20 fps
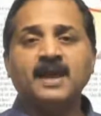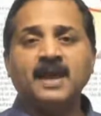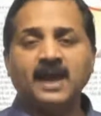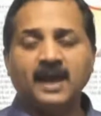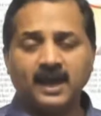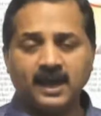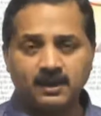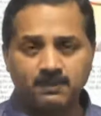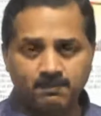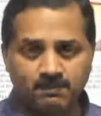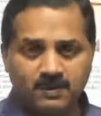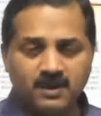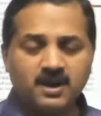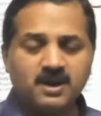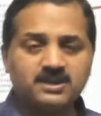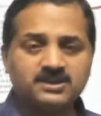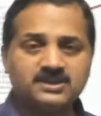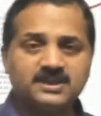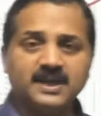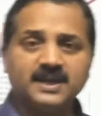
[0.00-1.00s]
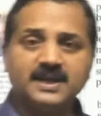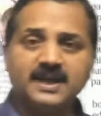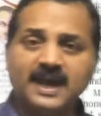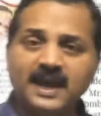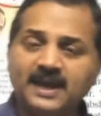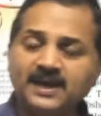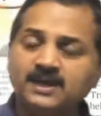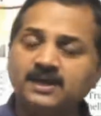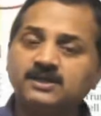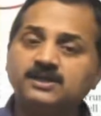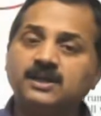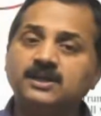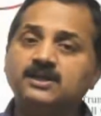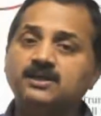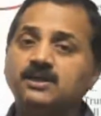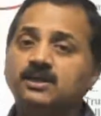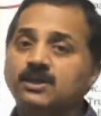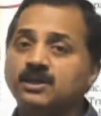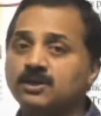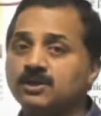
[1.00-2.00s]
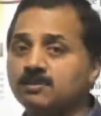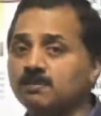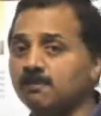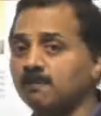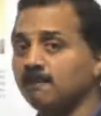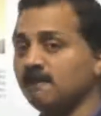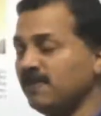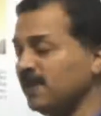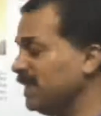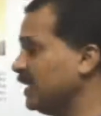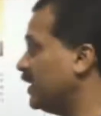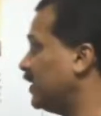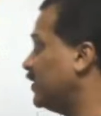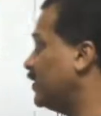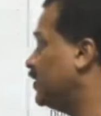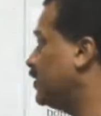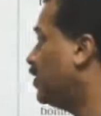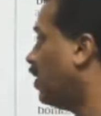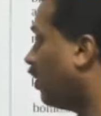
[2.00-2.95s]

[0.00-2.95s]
and passed a $900 billion